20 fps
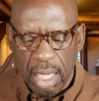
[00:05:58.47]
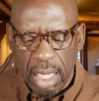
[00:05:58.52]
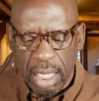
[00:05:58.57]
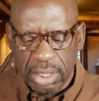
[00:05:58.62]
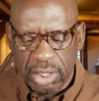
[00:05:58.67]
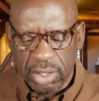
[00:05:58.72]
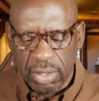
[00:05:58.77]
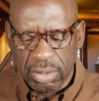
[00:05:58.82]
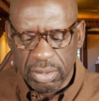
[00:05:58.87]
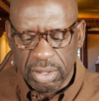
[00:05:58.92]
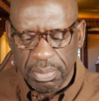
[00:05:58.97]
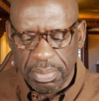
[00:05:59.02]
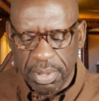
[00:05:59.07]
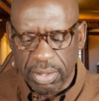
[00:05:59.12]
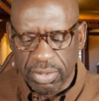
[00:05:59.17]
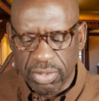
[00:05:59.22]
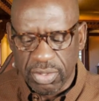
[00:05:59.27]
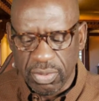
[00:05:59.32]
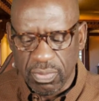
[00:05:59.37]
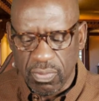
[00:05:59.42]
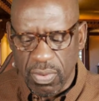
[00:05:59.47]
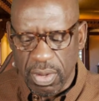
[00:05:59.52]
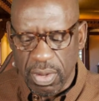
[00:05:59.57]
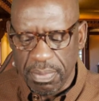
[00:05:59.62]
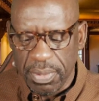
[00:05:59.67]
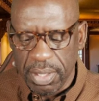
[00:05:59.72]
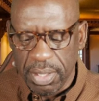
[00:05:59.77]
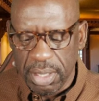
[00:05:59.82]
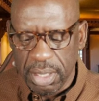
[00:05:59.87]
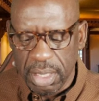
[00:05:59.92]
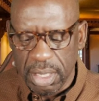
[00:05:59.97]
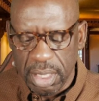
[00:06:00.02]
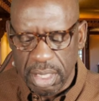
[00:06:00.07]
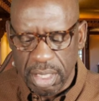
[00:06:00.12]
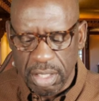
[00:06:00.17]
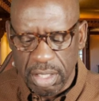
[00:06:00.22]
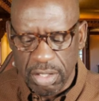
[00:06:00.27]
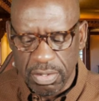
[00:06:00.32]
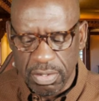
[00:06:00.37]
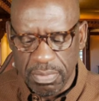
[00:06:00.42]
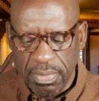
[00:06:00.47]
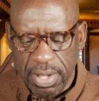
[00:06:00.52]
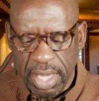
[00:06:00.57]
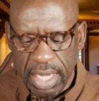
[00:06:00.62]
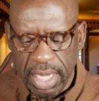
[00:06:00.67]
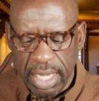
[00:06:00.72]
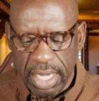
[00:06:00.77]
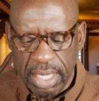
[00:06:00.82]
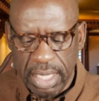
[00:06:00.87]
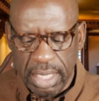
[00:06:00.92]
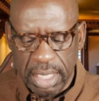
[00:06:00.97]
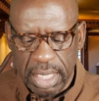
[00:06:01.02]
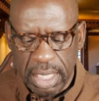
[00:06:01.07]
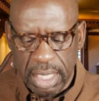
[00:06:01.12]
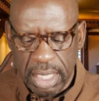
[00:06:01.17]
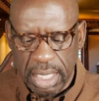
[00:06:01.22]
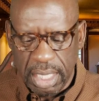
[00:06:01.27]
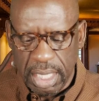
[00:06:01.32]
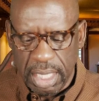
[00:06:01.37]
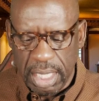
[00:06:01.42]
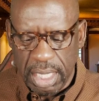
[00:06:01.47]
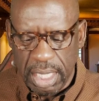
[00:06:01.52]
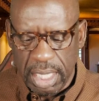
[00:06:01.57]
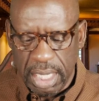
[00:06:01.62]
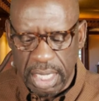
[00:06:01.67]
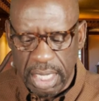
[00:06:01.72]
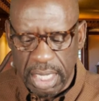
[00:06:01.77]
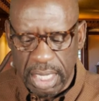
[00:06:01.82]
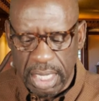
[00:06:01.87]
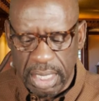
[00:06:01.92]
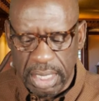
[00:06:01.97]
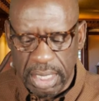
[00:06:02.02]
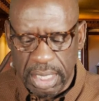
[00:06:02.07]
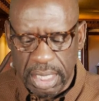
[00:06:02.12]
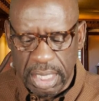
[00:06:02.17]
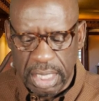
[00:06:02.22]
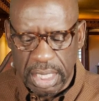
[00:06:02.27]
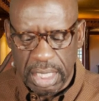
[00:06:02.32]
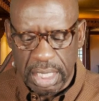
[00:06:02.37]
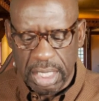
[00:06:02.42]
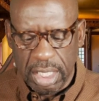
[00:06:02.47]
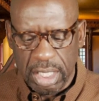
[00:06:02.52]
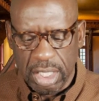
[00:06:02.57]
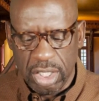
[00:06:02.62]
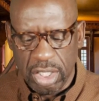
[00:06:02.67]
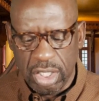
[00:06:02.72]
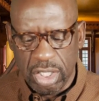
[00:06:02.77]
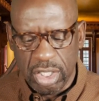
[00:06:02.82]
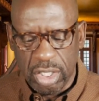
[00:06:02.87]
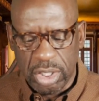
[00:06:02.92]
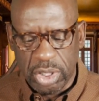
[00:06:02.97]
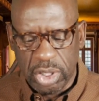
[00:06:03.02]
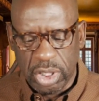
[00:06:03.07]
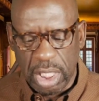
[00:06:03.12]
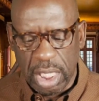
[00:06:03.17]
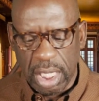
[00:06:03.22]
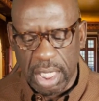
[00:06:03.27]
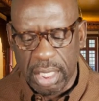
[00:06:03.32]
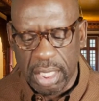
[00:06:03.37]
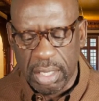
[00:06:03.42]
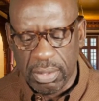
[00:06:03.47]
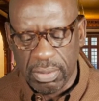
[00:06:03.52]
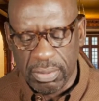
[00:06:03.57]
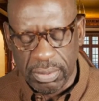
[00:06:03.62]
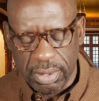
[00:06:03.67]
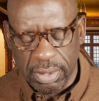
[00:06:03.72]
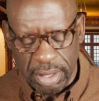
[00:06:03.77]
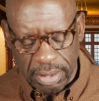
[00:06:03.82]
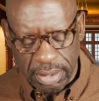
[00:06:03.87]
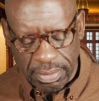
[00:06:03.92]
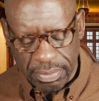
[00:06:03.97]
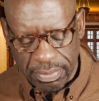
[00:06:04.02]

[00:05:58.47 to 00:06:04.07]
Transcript: I talked about the woman, the man, and the child.